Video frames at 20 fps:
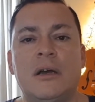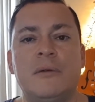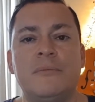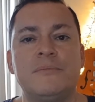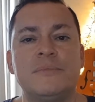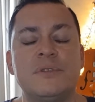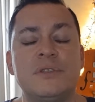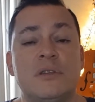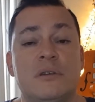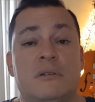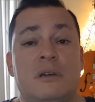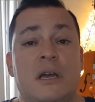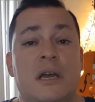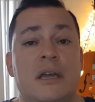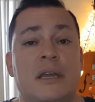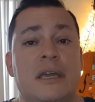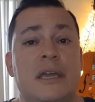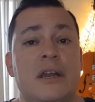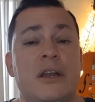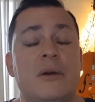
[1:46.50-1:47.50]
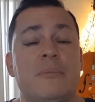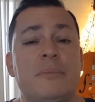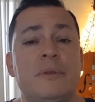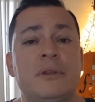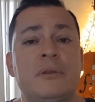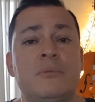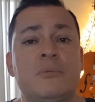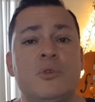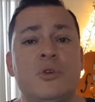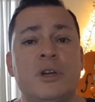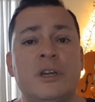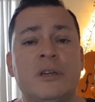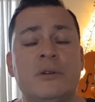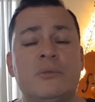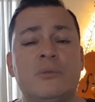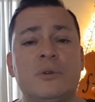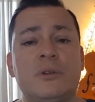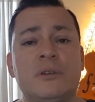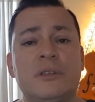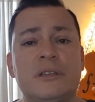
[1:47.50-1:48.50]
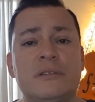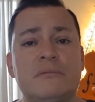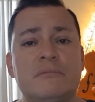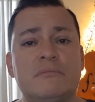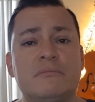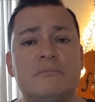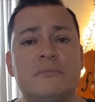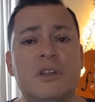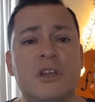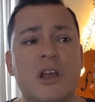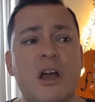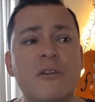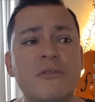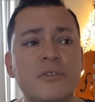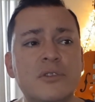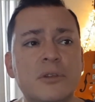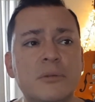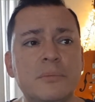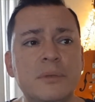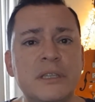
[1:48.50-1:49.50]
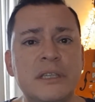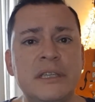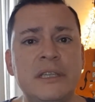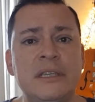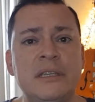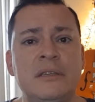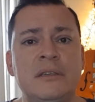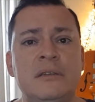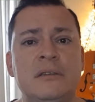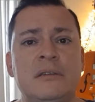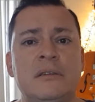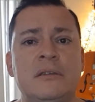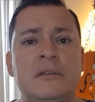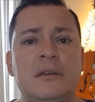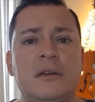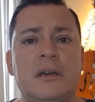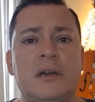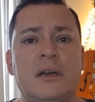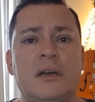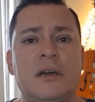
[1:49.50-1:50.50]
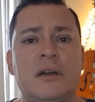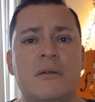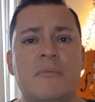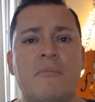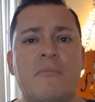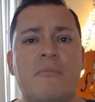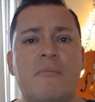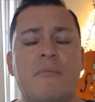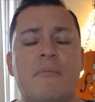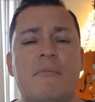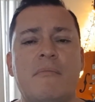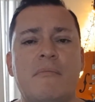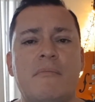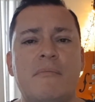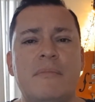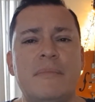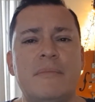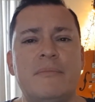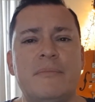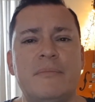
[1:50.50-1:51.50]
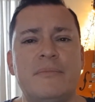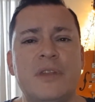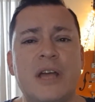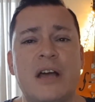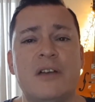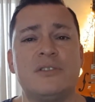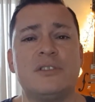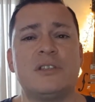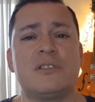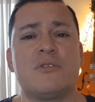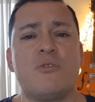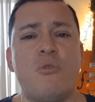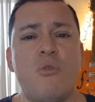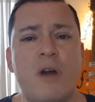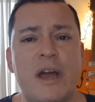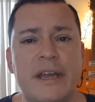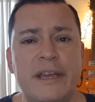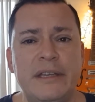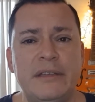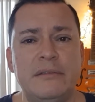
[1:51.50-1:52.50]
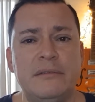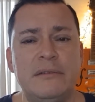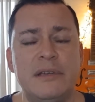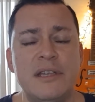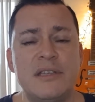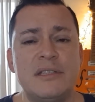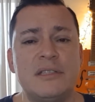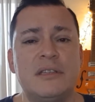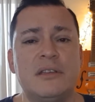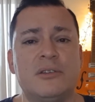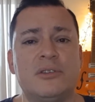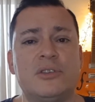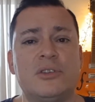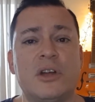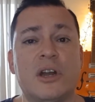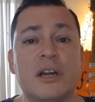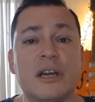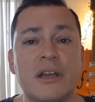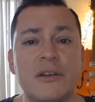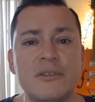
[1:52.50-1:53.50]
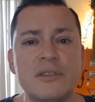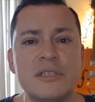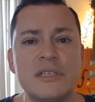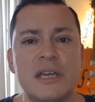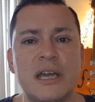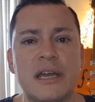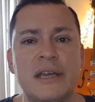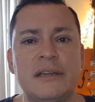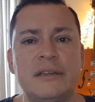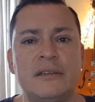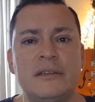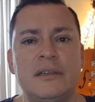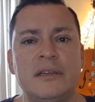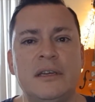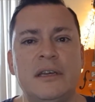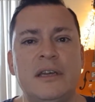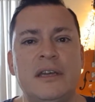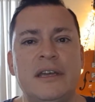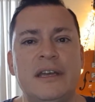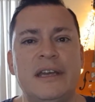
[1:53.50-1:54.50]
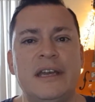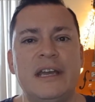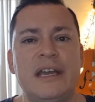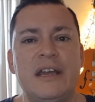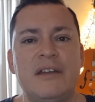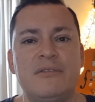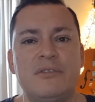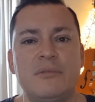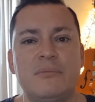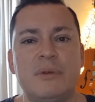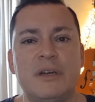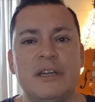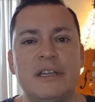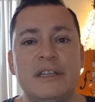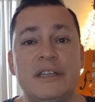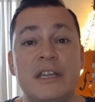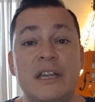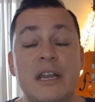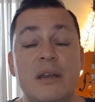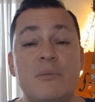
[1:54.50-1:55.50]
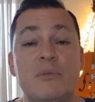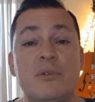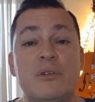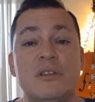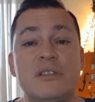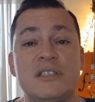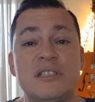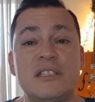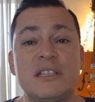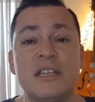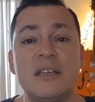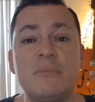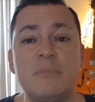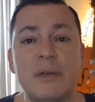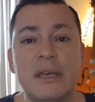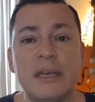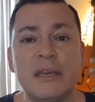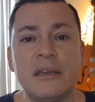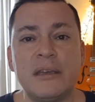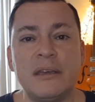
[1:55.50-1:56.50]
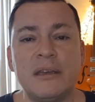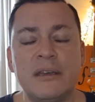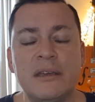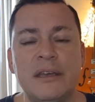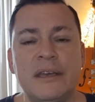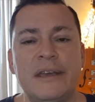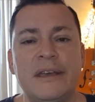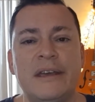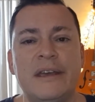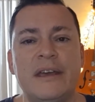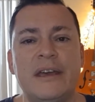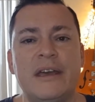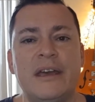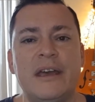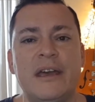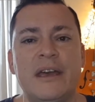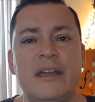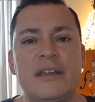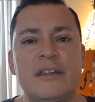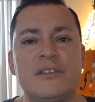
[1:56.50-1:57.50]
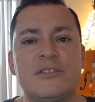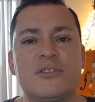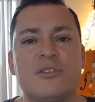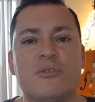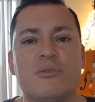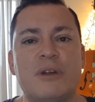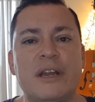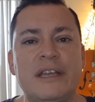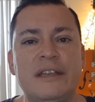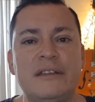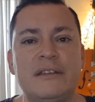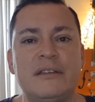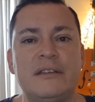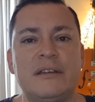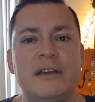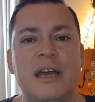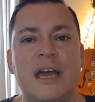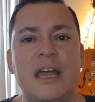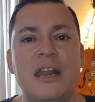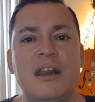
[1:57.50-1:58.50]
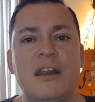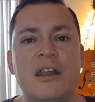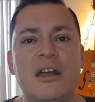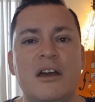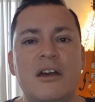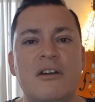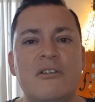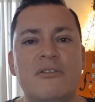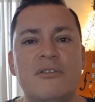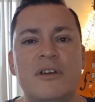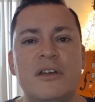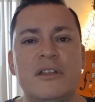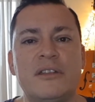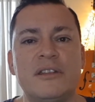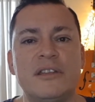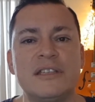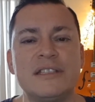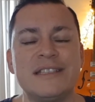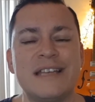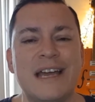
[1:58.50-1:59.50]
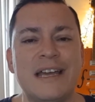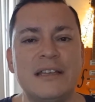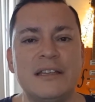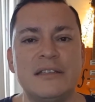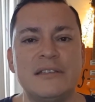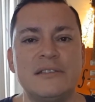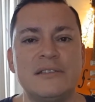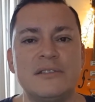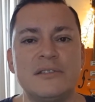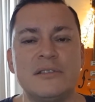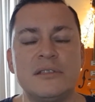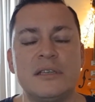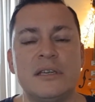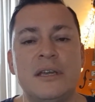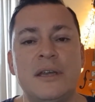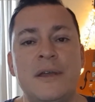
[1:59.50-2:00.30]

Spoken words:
So I get up in the morning real comfortably. The house is quiet. It's still dark outside. Everybody in the neighborhood's sleeping, and it's great. I love the silence.